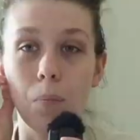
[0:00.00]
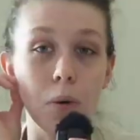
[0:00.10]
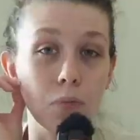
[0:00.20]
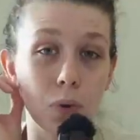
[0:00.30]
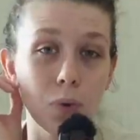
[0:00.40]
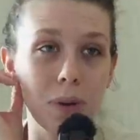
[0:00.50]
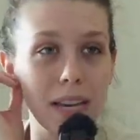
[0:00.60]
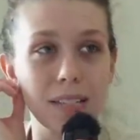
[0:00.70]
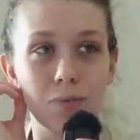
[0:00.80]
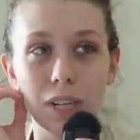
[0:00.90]
My room
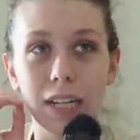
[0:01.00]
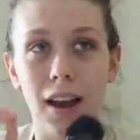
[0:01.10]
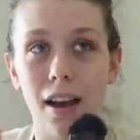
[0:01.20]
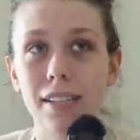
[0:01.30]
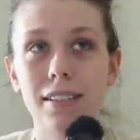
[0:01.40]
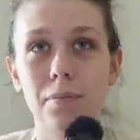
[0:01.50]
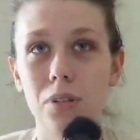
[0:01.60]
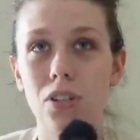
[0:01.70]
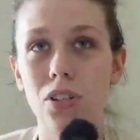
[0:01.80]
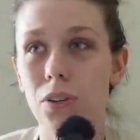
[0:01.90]
is really nice. I'm
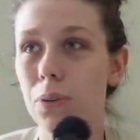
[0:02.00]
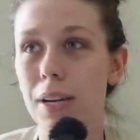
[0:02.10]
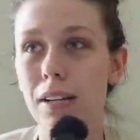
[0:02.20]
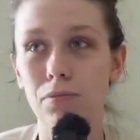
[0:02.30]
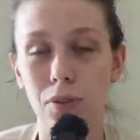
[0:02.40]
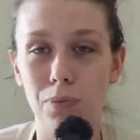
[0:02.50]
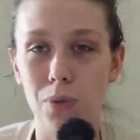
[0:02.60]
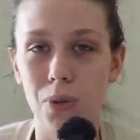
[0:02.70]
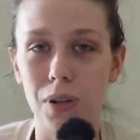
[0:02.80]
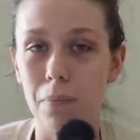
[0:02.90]
gonna show you a little room
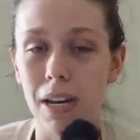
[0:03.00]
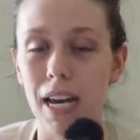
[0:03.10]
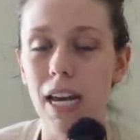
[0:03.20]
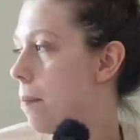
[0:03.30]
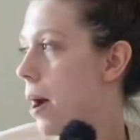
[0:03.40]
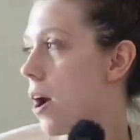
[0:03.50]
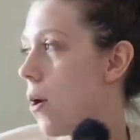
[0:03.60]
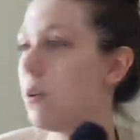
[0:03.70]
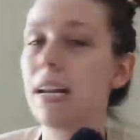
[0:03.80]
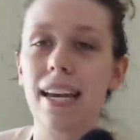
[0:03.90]
tour in a minute. My
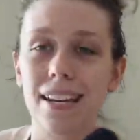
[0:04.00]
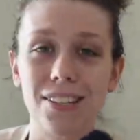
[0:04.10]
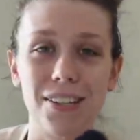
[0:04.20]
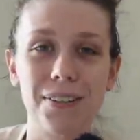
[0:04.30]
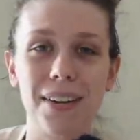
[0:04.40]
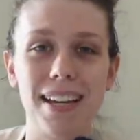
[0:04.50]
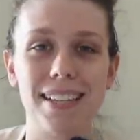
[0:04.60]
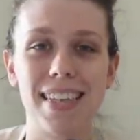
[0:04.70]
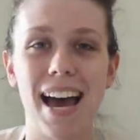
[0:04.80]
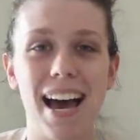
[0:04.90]
only issue
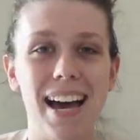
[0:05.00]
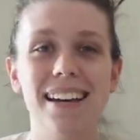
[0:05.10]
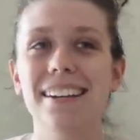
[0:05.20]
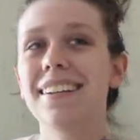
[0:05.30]
is that,